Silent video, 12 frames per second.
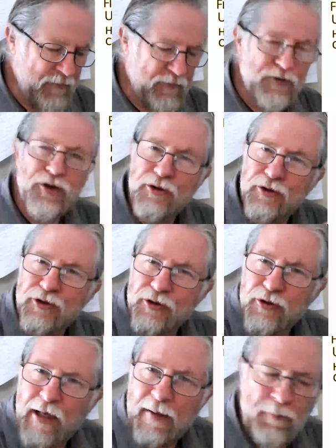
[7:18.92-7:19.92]
to
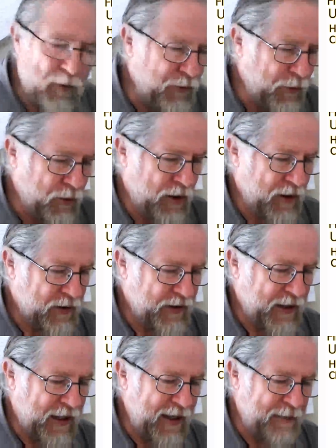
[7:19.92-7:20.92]
clamp on all
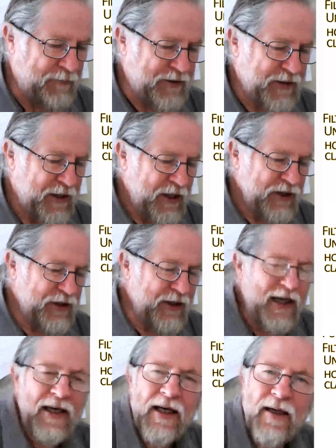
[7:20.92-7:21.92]
the clamps. So
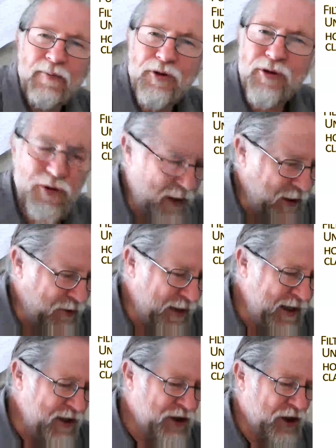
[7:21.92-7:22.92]
that came to a
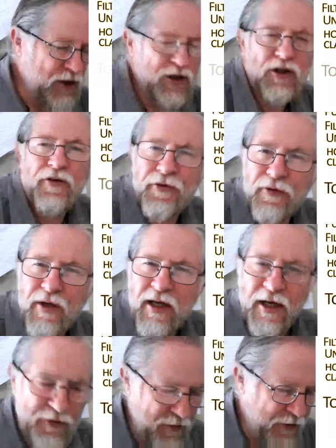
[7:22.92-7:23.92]
grand total of
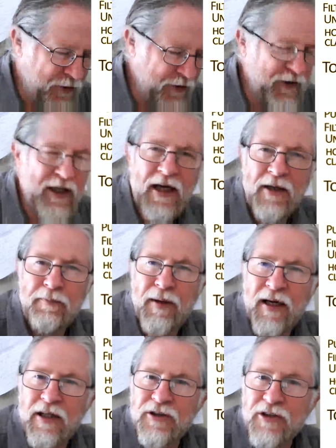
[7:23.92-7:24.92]

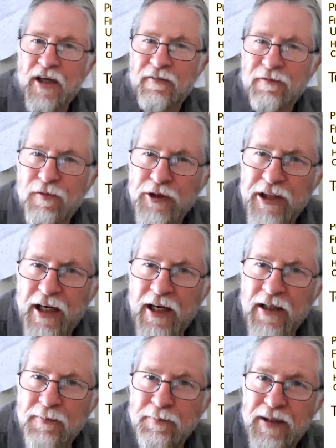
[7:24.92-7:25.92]

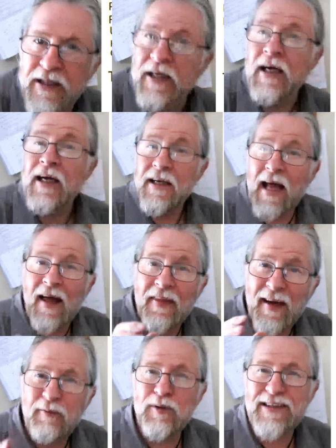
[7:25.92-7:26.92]
£338.48. Now,
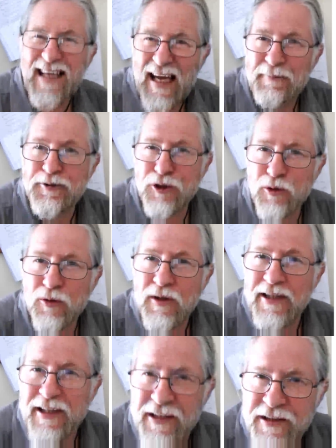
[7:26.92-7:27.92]
that was
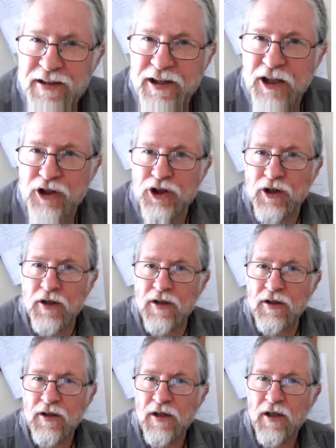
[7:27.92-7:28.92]
absolutely
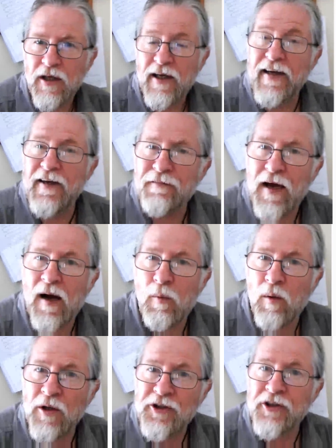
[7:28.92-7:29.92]
essential if I
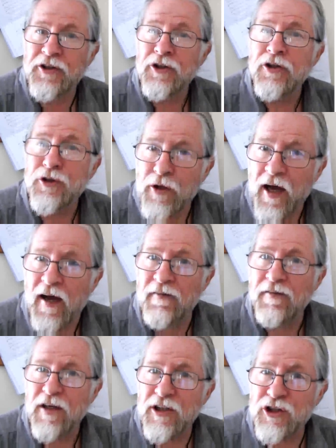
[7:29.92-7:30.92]
wanted to
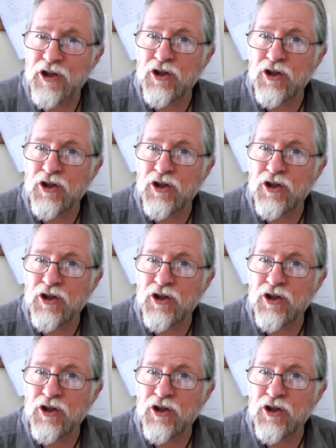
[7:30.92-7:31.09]
have a